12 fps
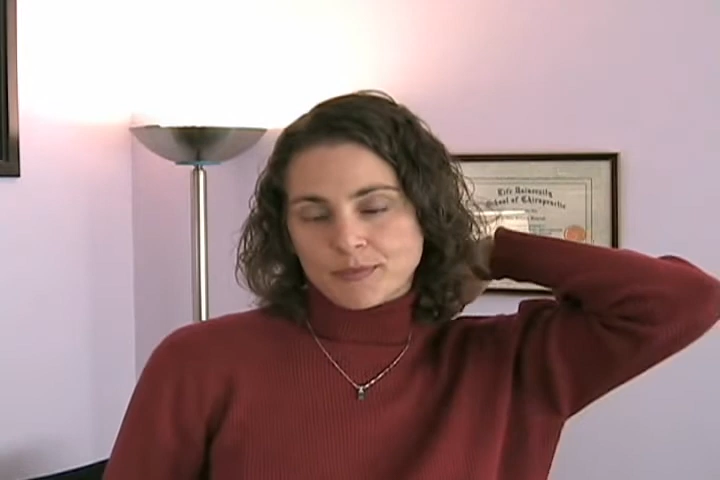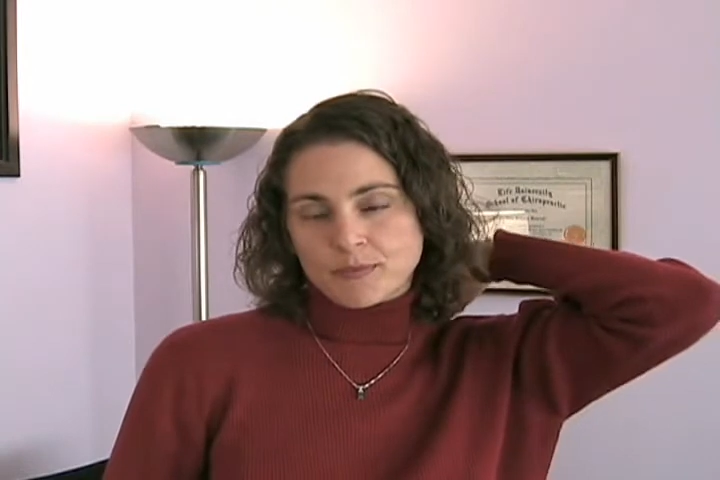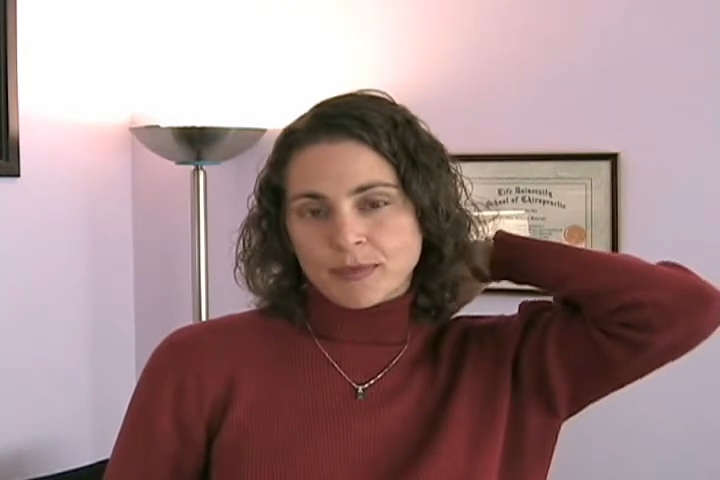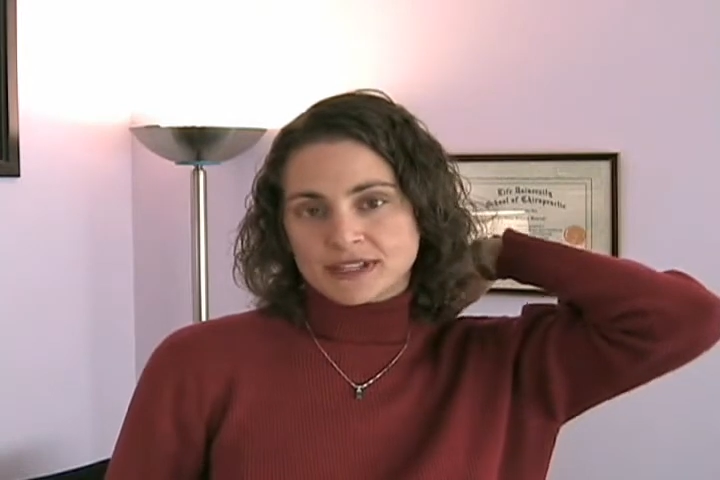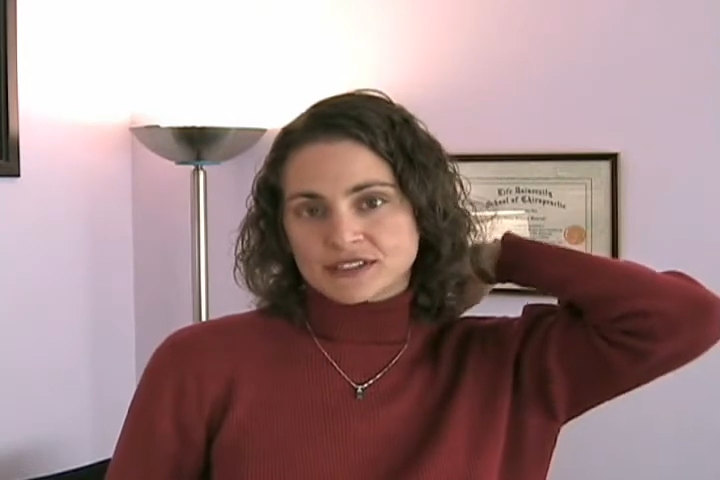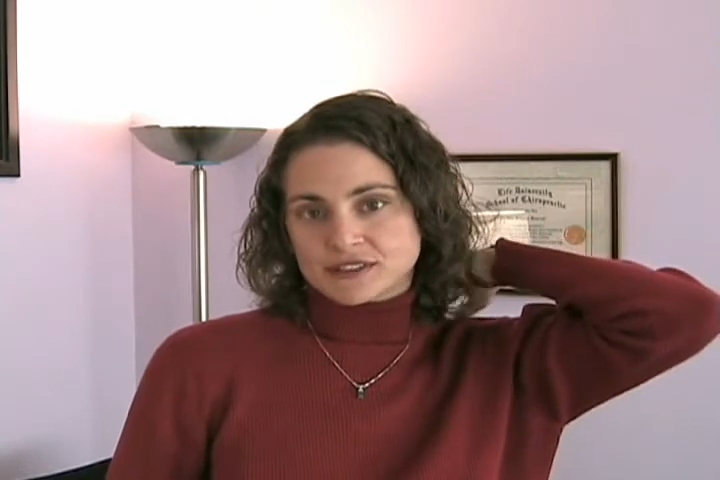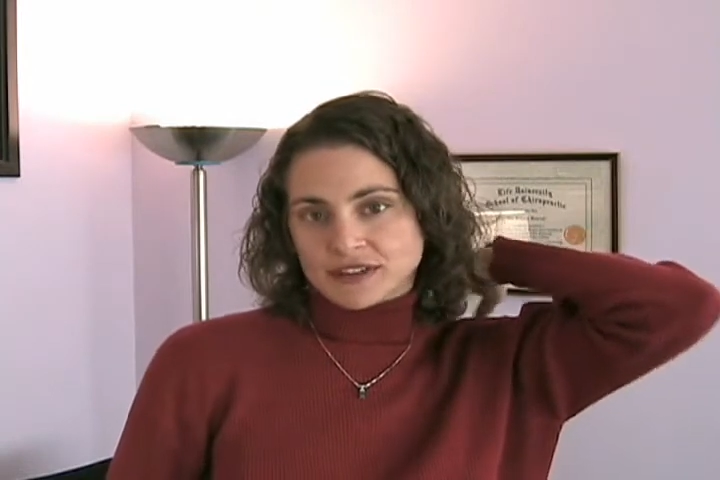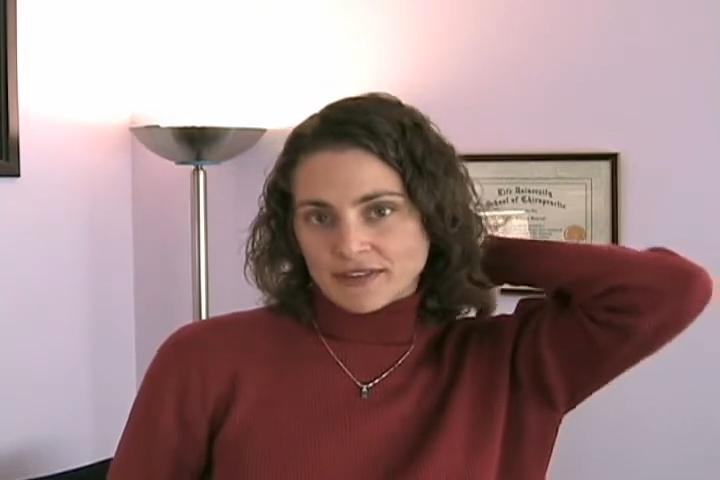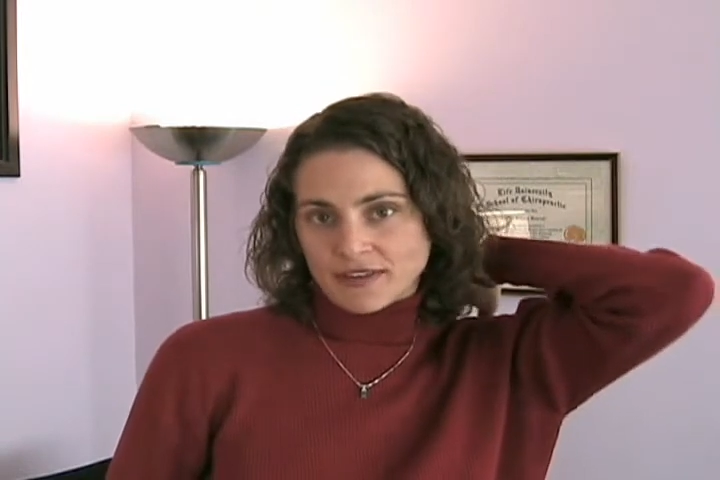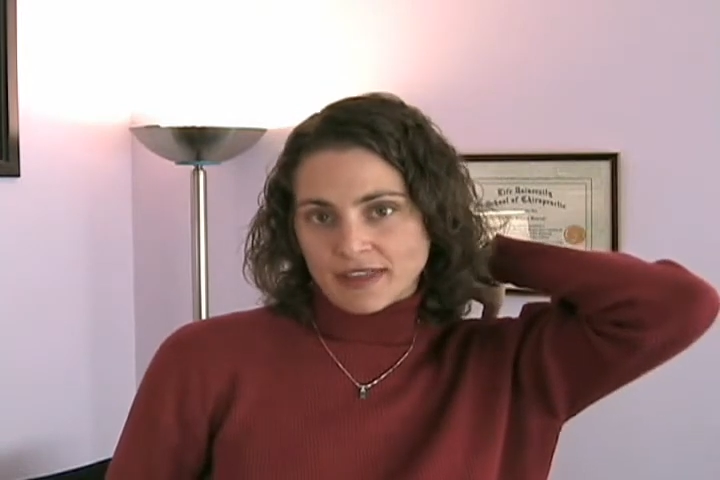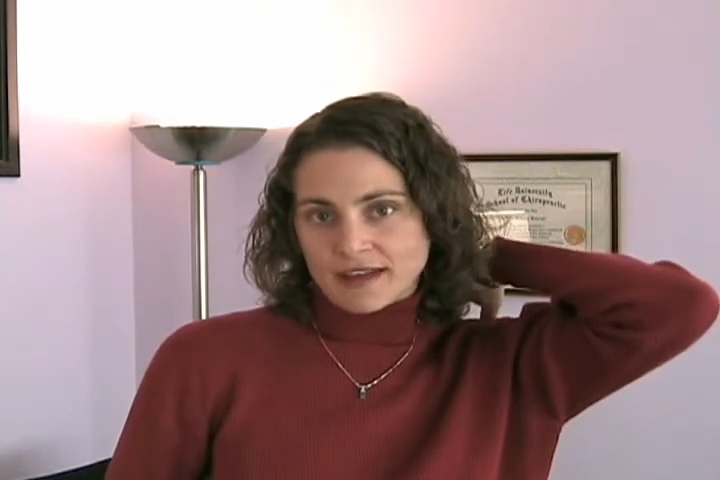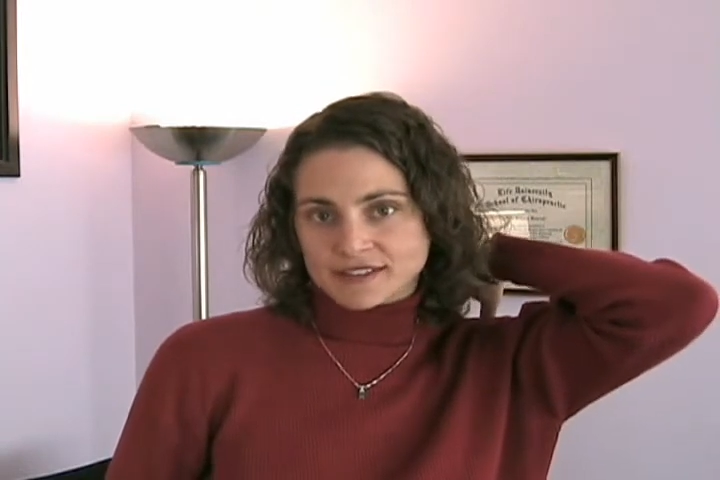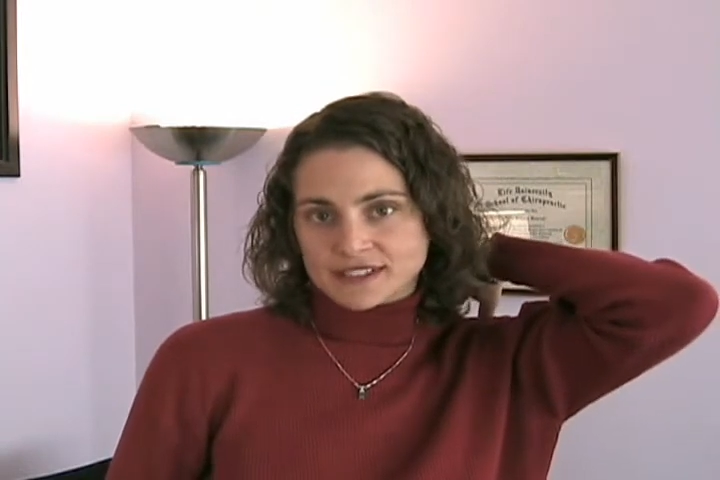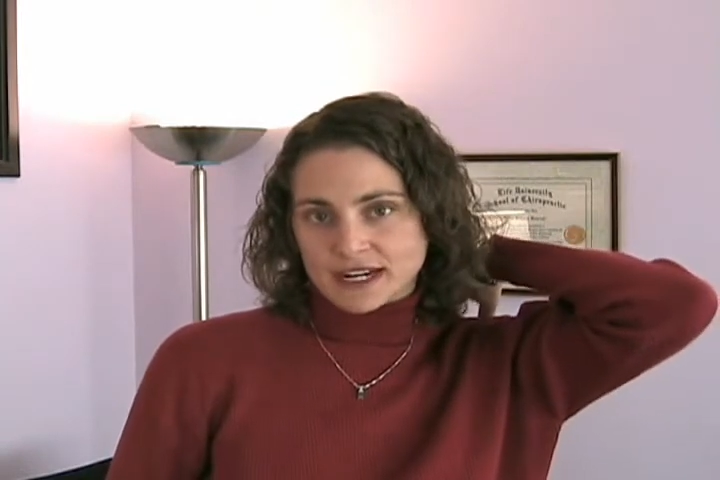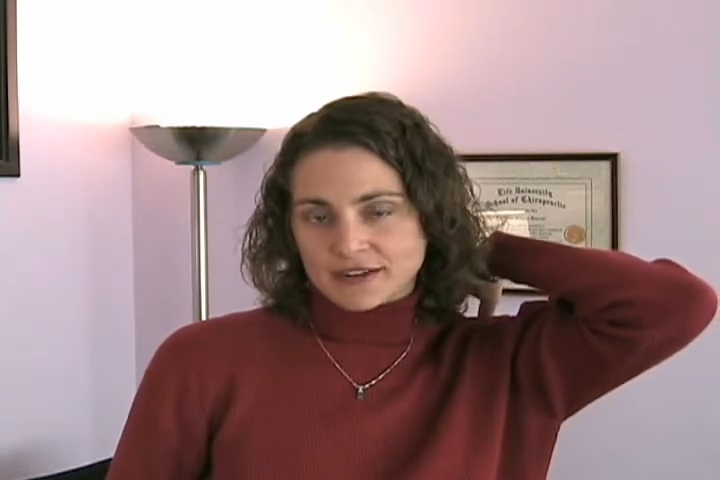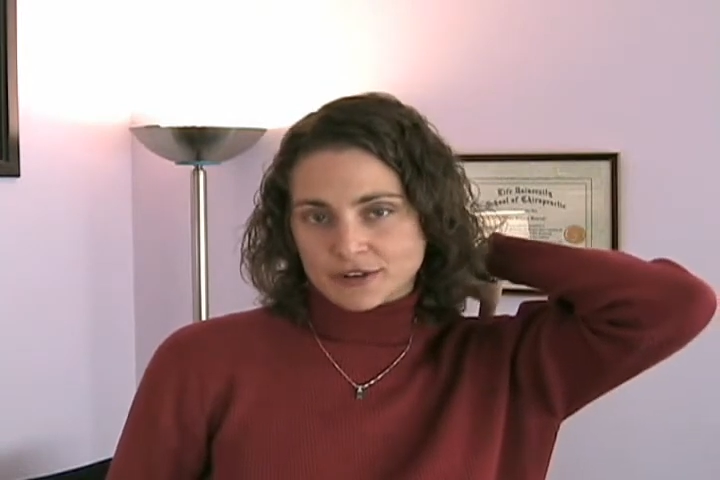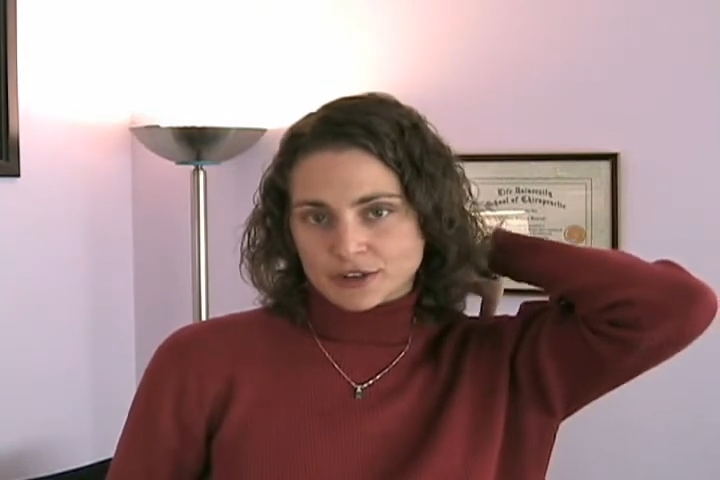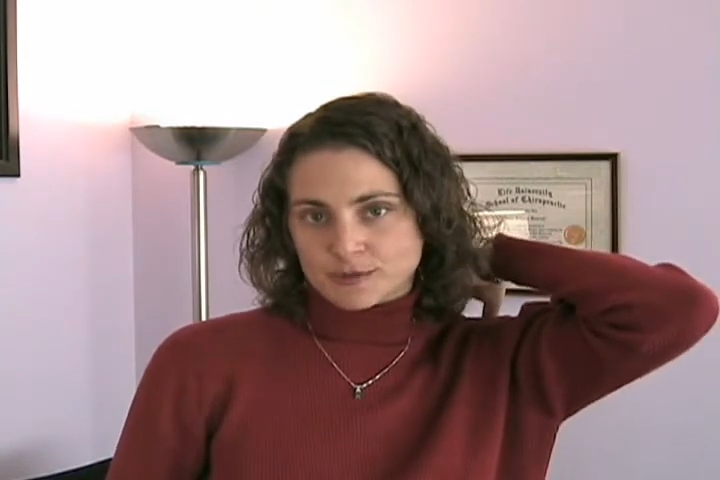muscles on the left
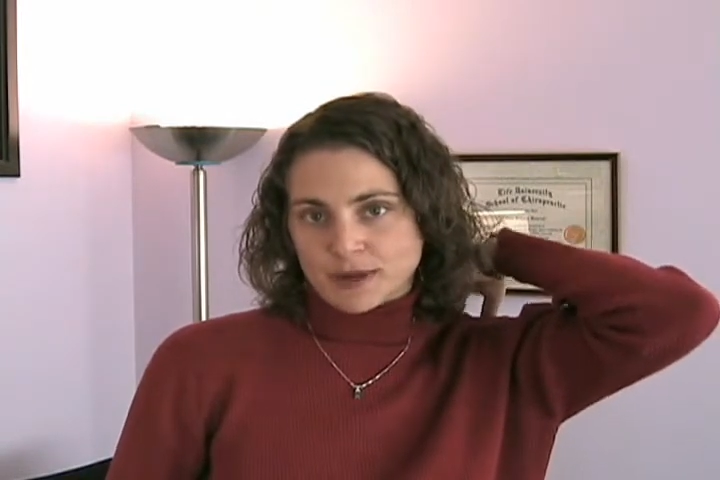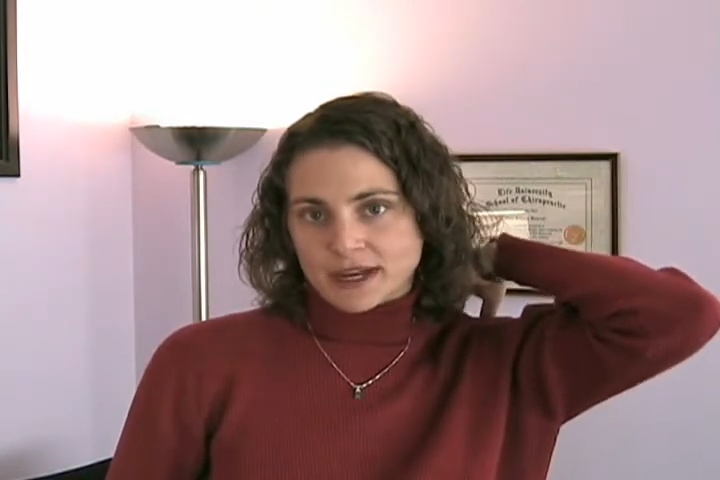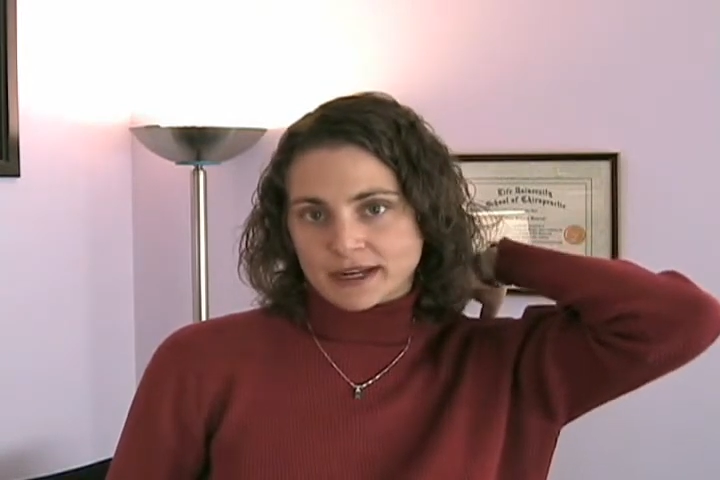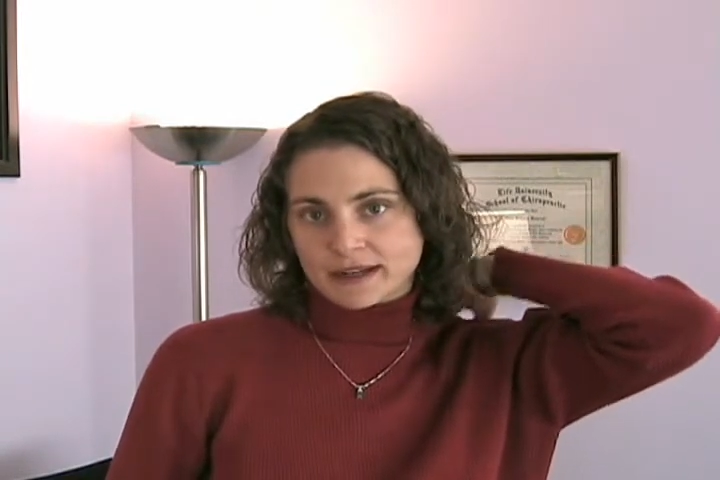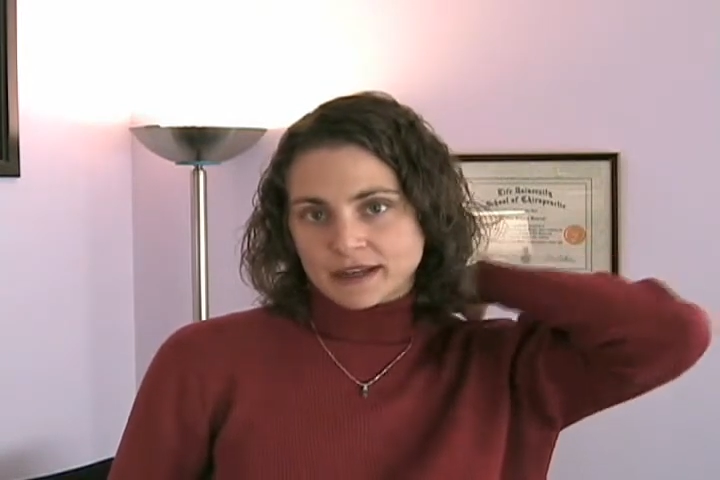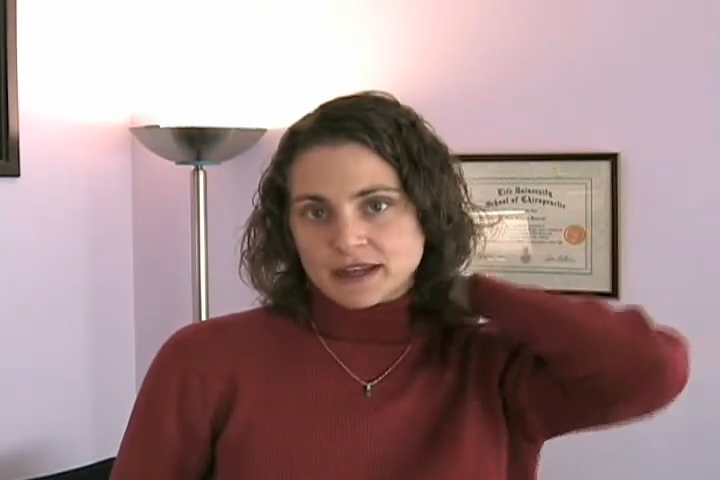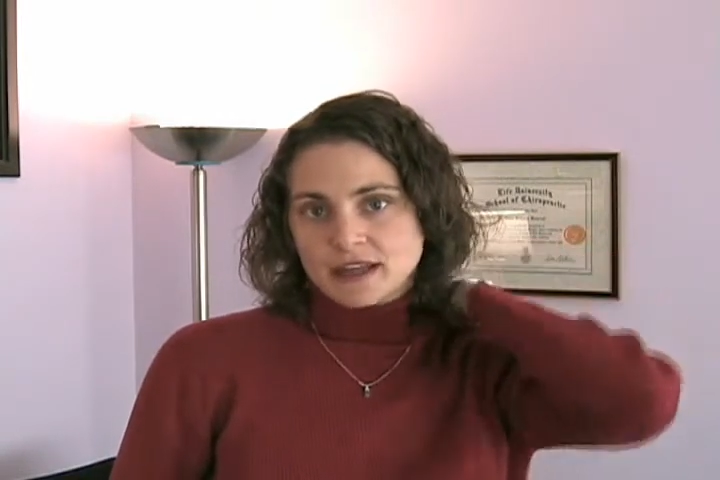side of your spine